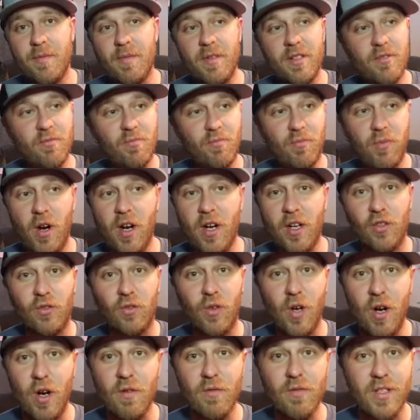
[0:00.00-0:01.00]
He's probably
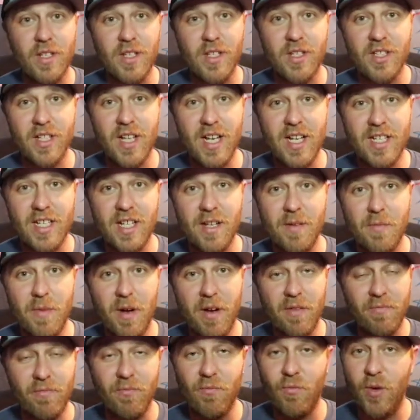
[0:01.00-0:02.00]
grown since last time
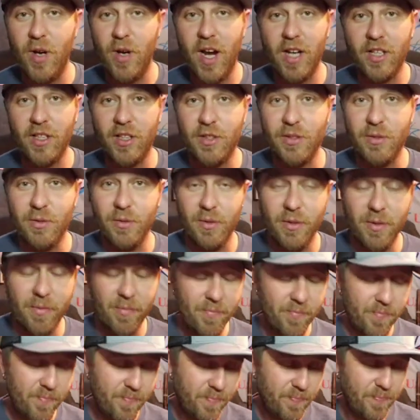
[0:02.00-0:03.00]
I reacted to him.
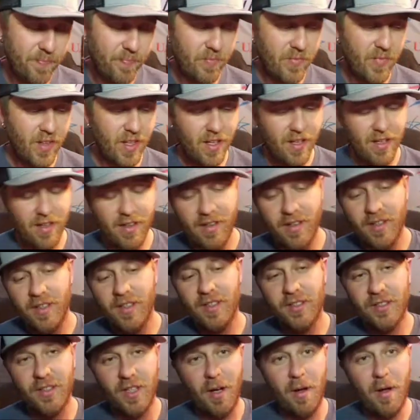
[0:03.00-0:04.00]

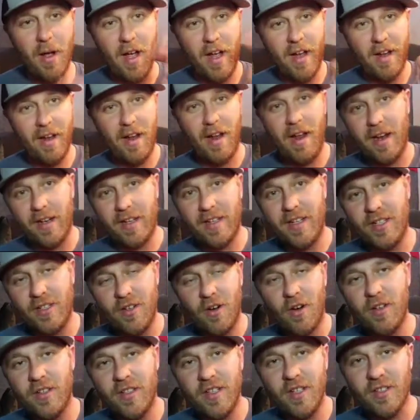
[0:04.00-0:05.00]
So it's
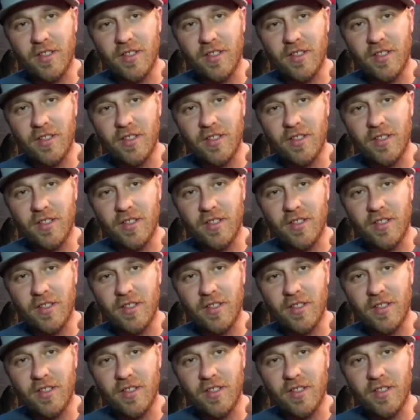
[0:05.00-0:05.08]
hard to tell. It's